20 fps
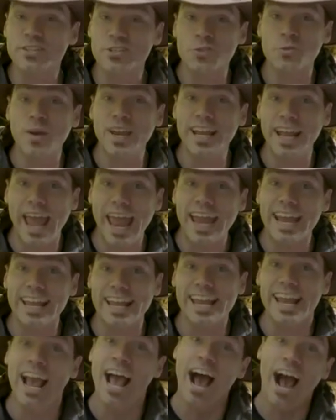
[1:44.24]
the Sweet
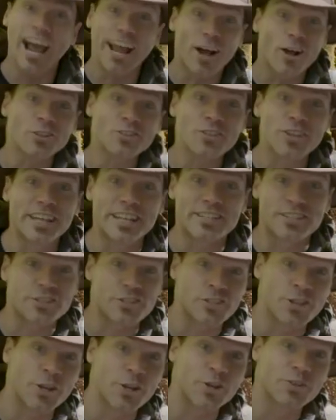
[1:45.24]
80, I also get to
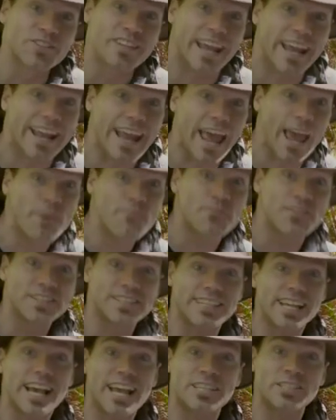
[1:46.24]
choose an
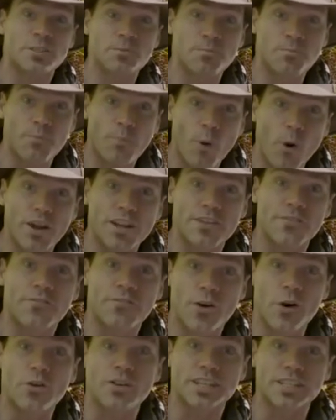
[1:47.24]
emphasized point of
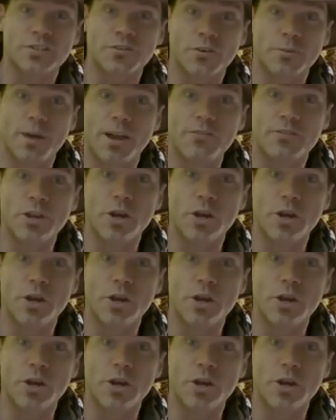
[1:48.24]
focus for my